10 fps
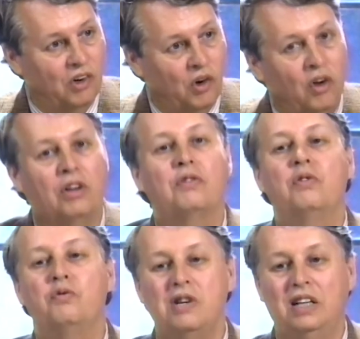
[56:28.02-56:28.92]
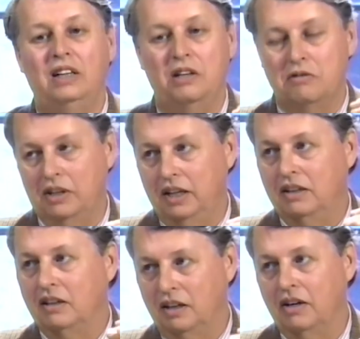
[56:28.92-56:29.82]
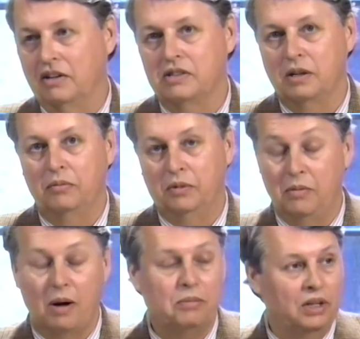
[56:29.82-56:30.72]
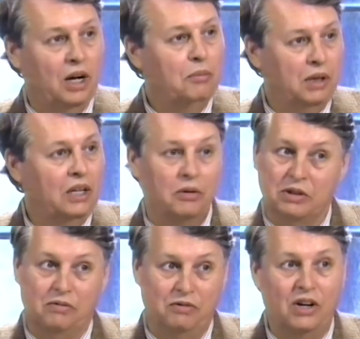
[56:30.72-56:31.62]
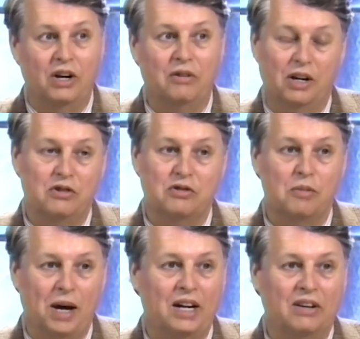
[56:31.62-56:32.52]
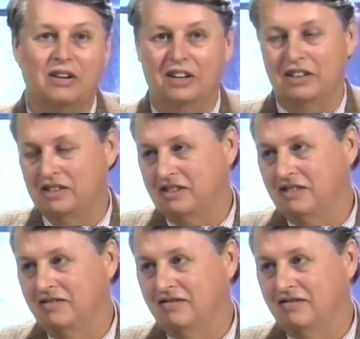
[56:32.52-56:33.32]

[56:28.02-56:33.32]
All of the really great artists, and remember now, Plato was a very great dramatic artist.